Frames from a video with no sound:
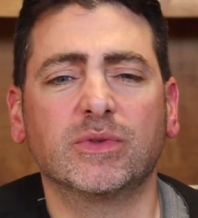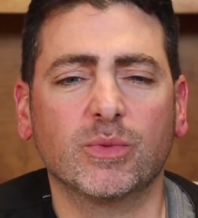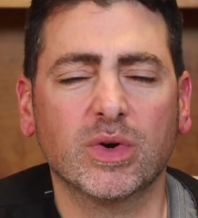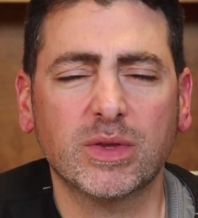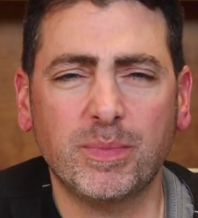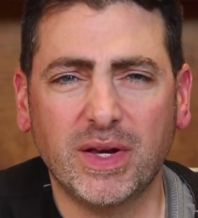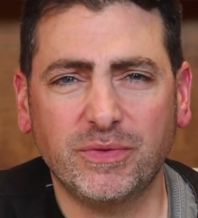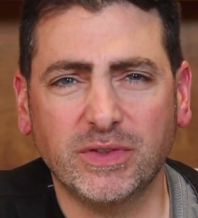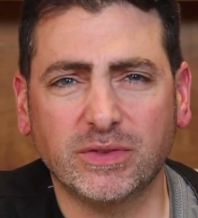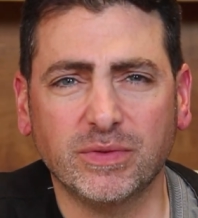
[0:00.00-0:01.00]
one of the
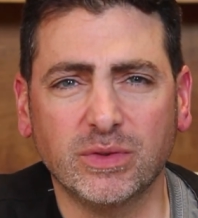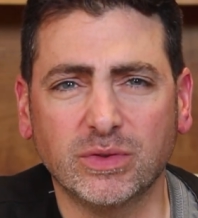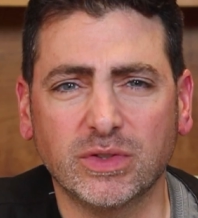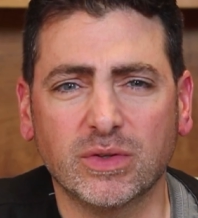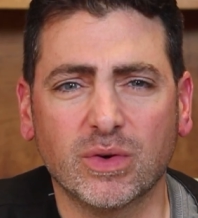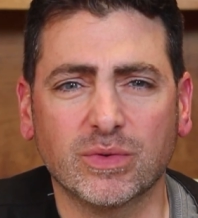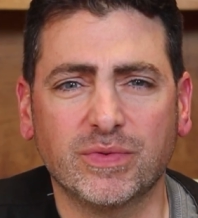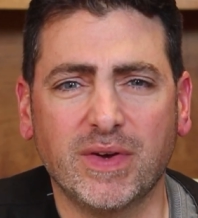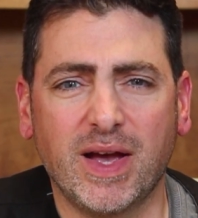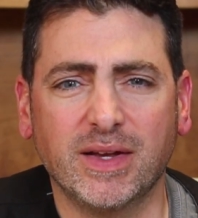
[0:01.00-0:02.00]
benefits of using your own
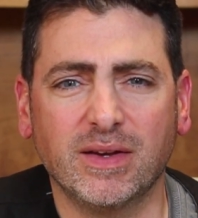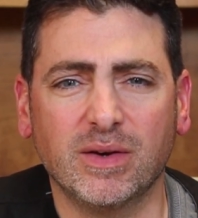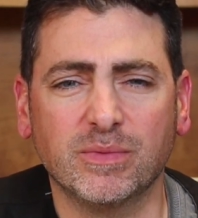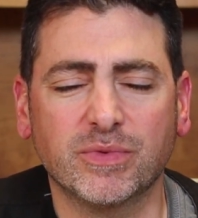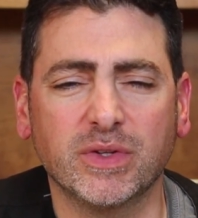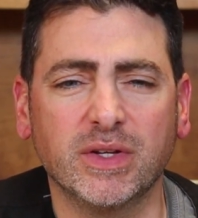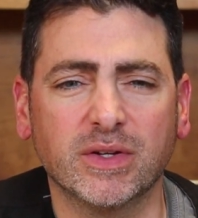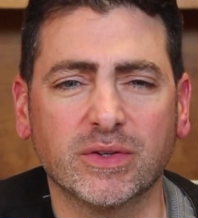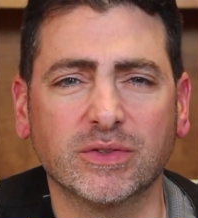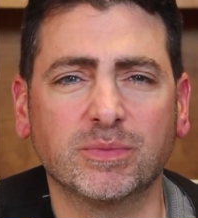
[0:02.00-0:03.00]
fat, for
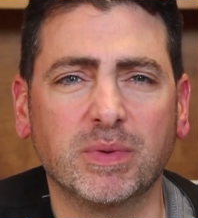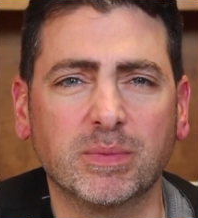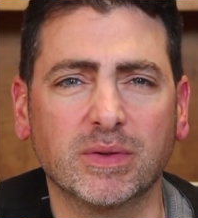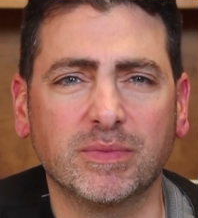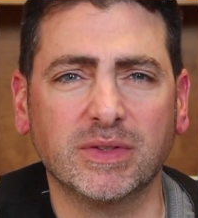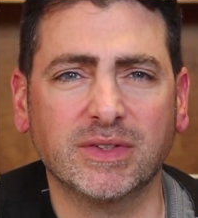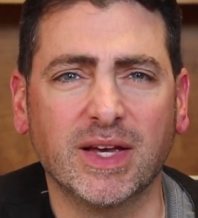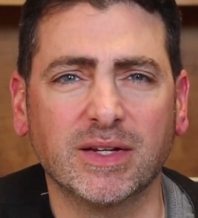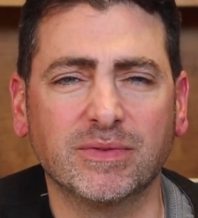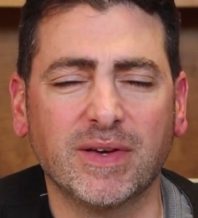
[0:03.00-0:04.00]
years people have been
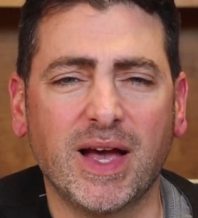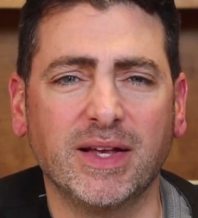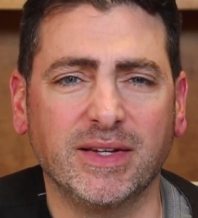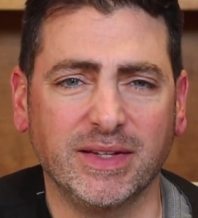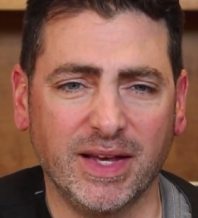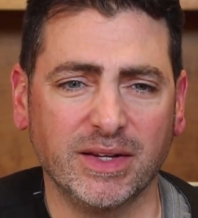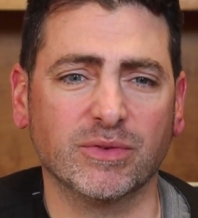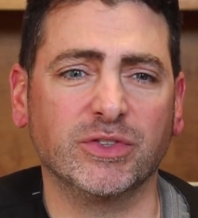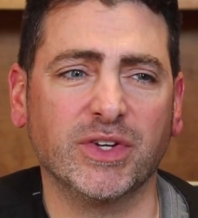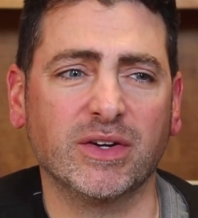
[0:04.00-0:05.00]
getting fat and getting
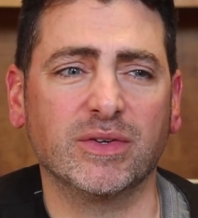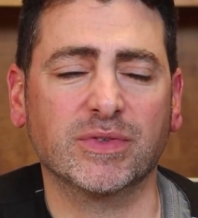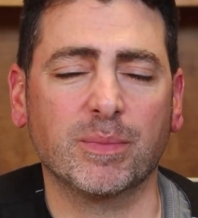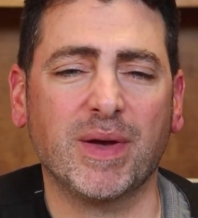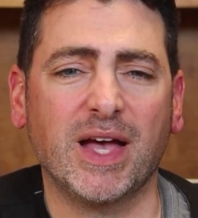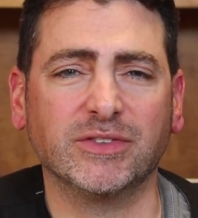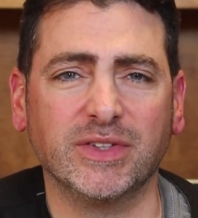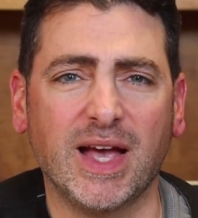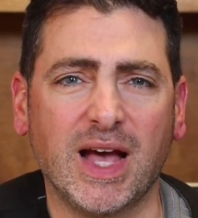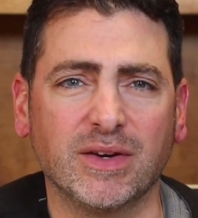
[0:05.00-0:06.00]
regenerative
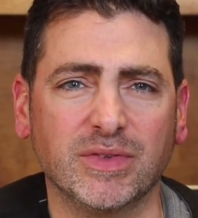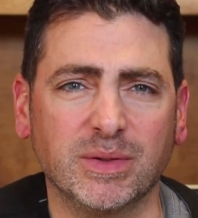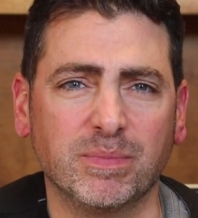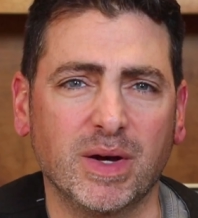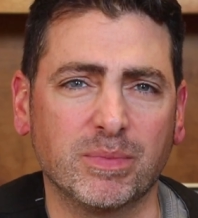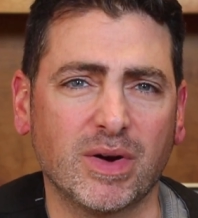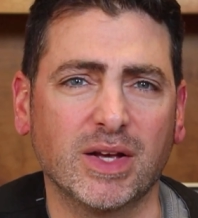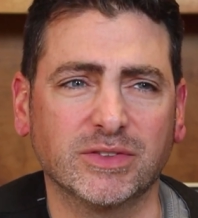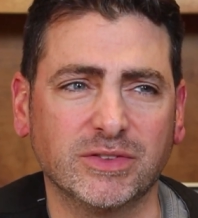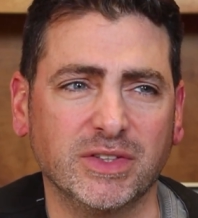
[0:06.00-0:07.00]
capacity out of it by
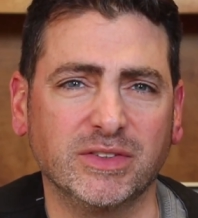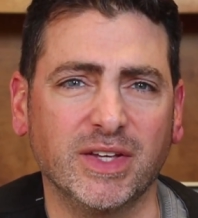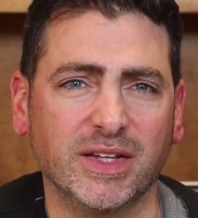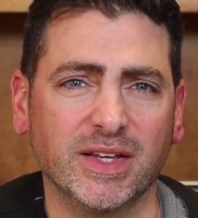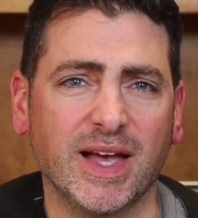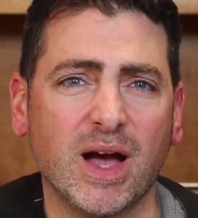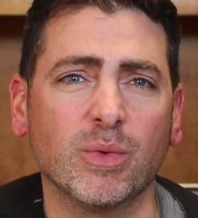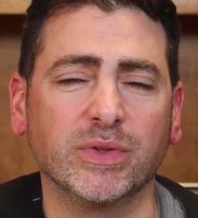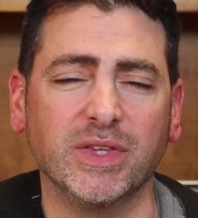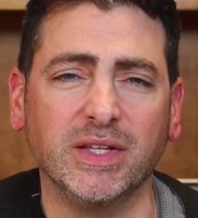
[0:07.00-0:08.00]
processing, taking
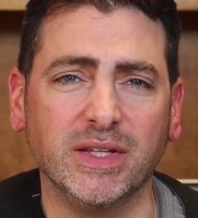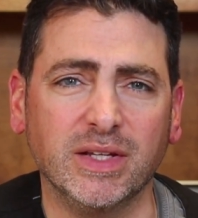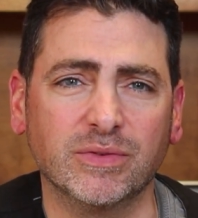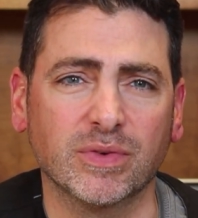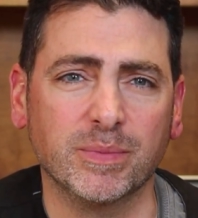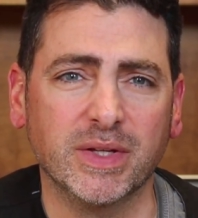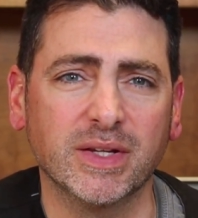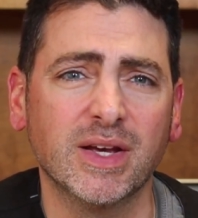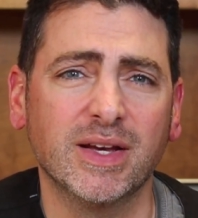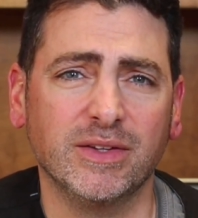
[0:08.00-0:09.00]
out what they need from it.
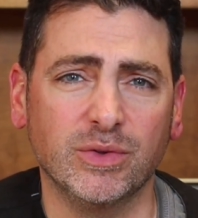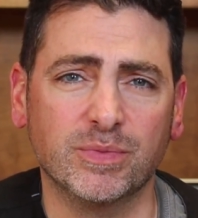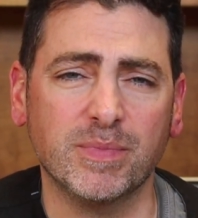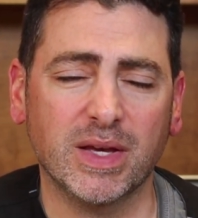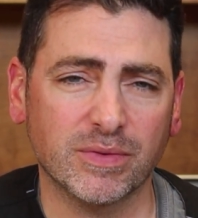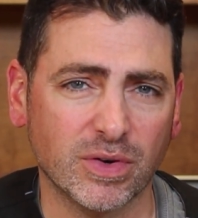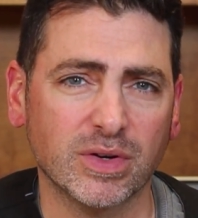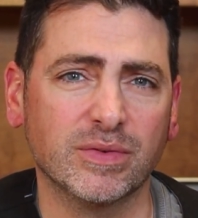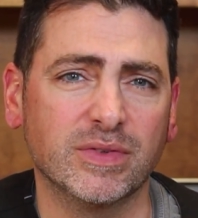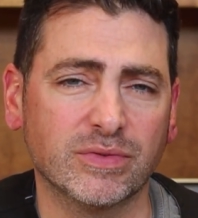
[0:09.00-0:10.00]
You may have
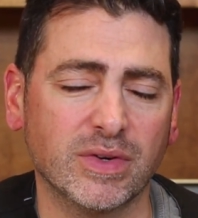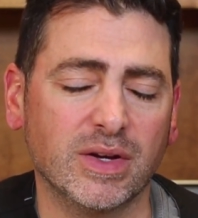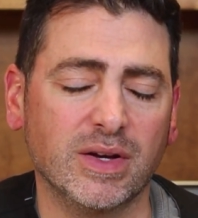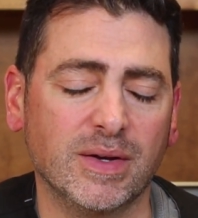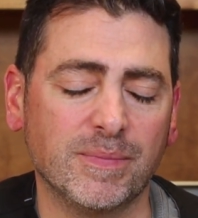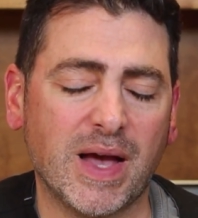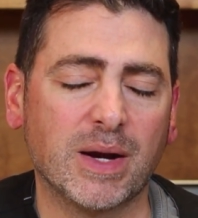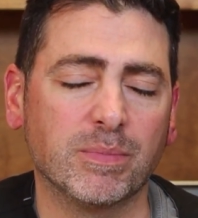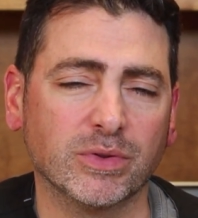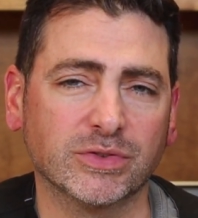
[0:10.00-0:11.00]
heard of
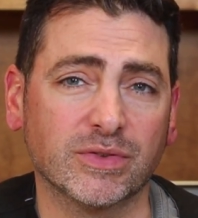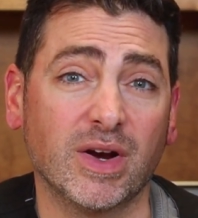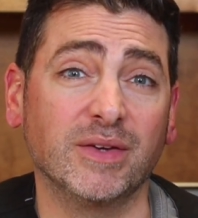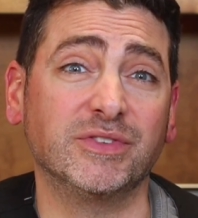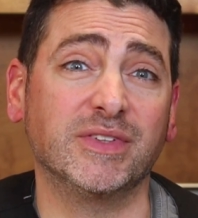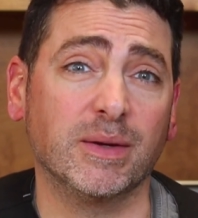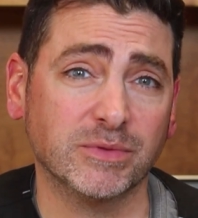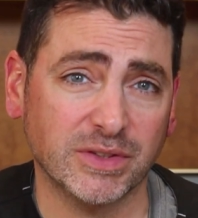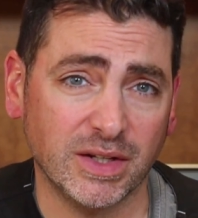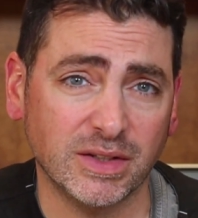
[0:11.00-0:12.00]
adipose-derived
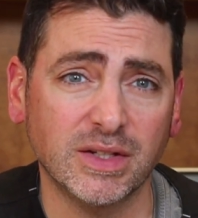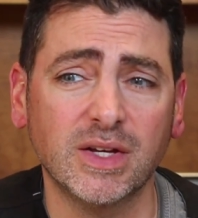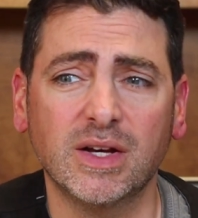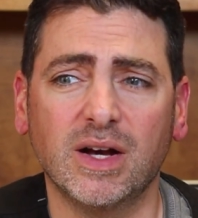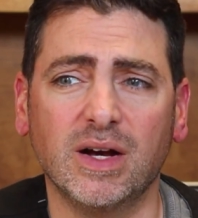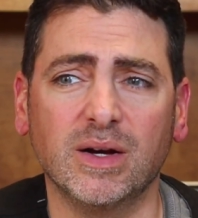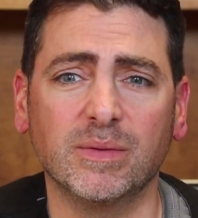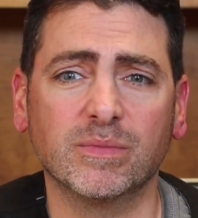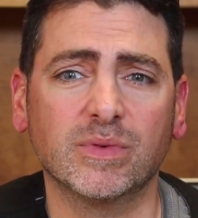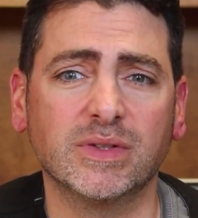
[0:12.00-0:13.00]
stem cell.
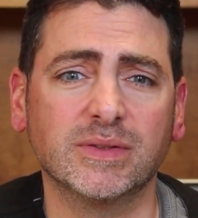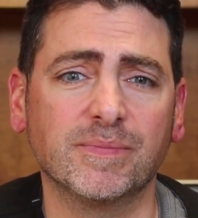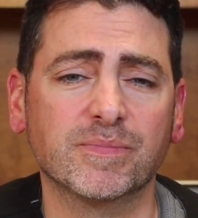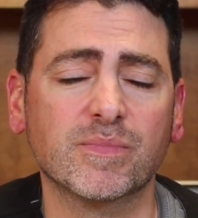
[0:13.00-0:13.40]
Well,